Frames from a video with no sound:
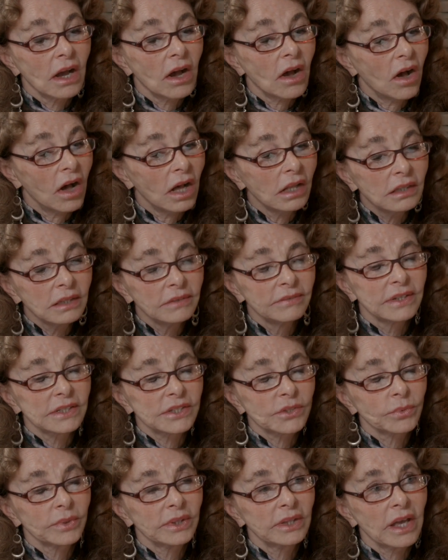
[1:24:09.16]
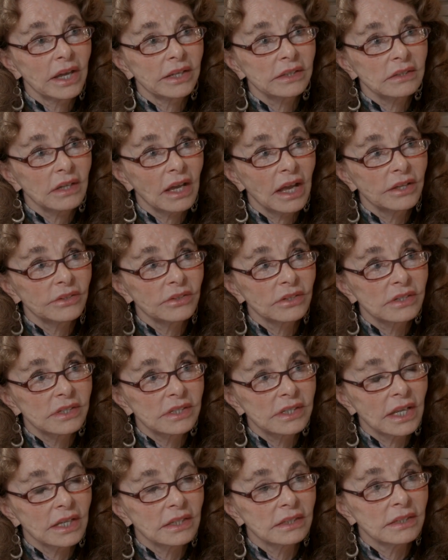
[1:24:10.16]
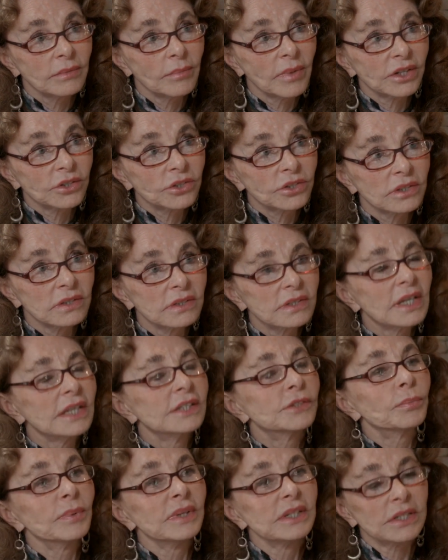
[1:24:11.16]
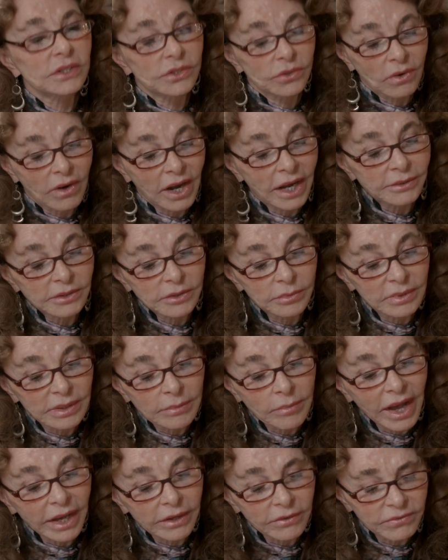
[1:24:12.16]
All of us would like to understand dimensions. It's been described to me by a